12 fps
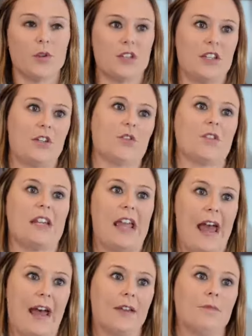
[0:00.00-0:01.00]
procedures he
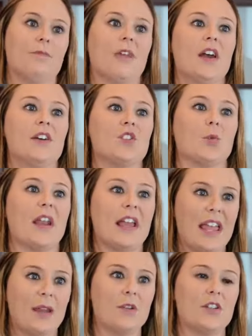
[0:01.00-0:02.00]
had. So when I
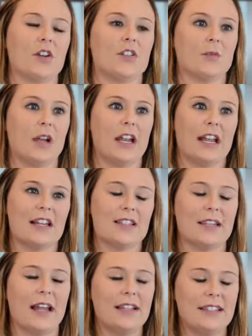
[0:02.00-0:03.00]
came to Dr. Waring, I
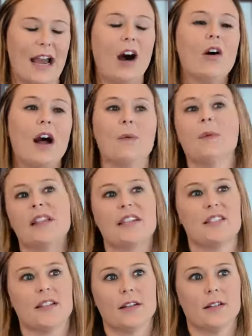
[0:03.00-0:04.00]
said, I doubt I'm a
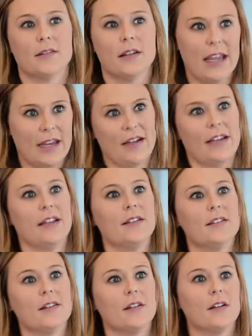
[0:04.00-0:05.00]
LASIK
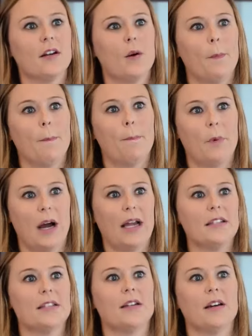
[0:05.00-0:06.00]
candidate,
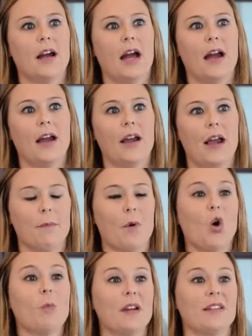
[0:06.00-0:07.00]
but I, am
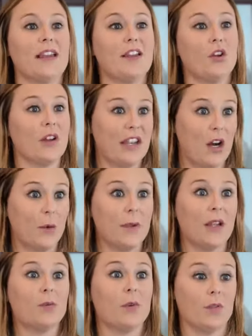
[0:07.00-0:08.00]
hoping that you can help
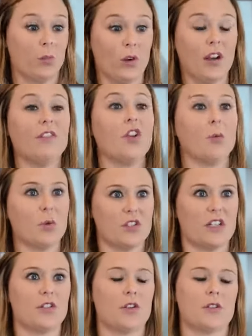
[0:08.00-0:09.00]
me with one of your
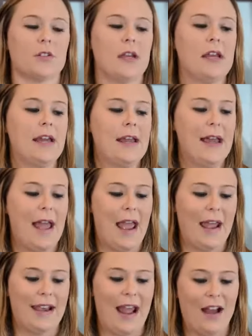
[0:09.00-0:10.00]
procedures.
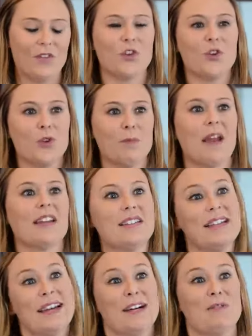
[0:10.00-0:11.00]
And after doing my
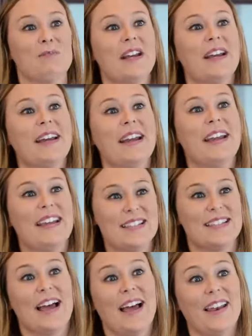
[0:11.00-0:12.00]
exam, he
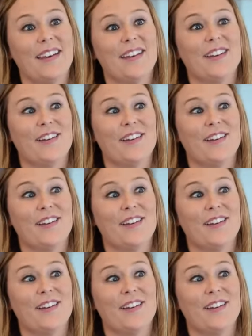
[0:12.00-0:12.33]
said,